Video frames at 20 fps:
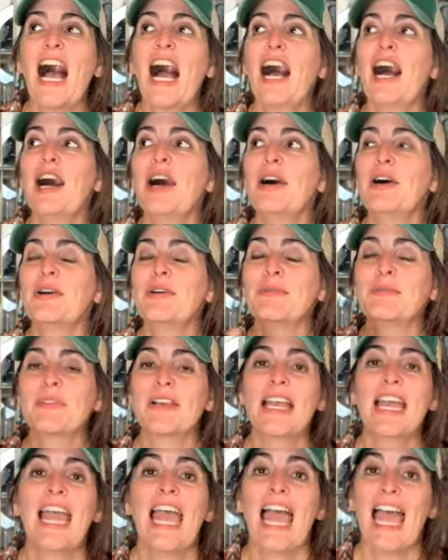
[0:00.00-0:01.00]
um,
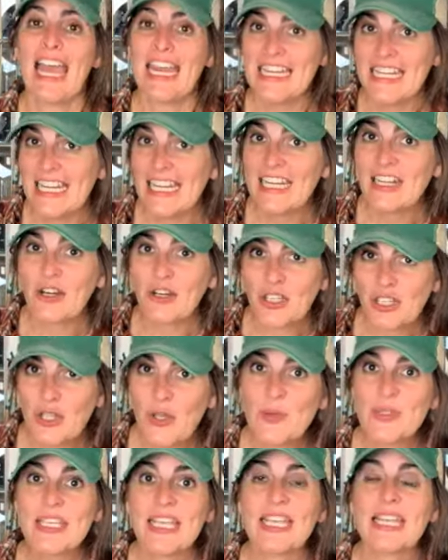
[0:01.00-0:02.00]
ending or
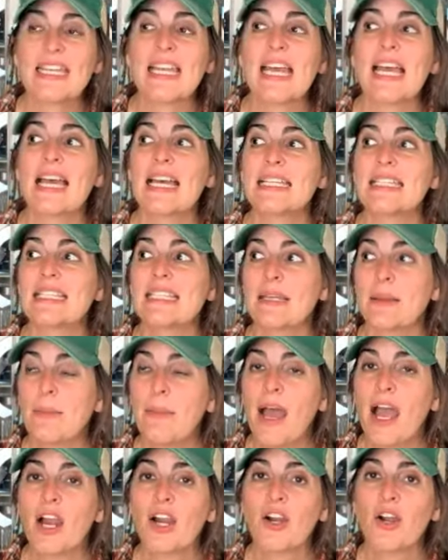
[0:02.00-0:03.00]
closing
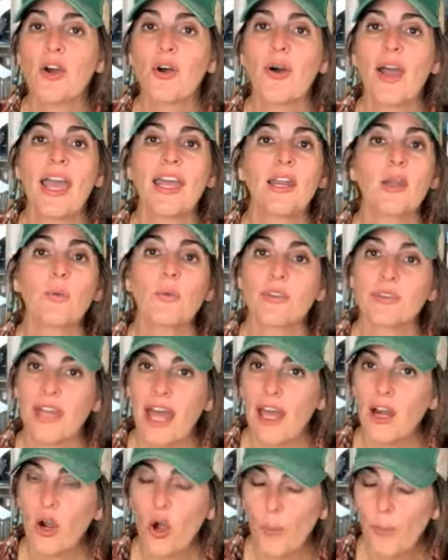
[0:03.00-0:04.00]
tomorrow, and it will not
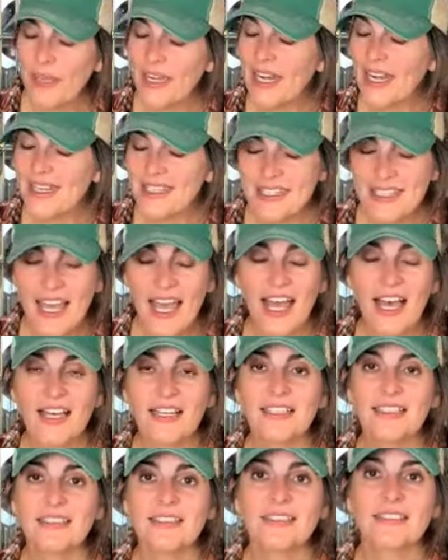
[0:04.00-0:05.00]
open
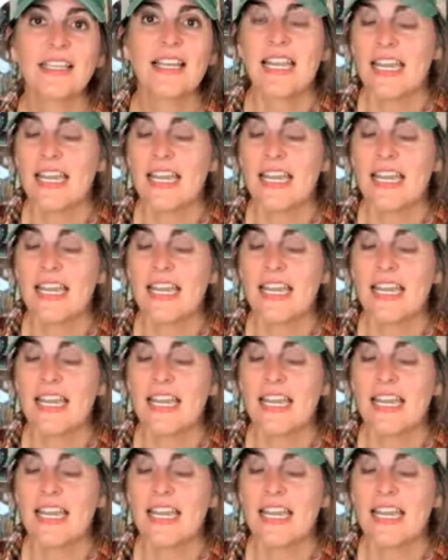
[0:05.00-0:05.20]
until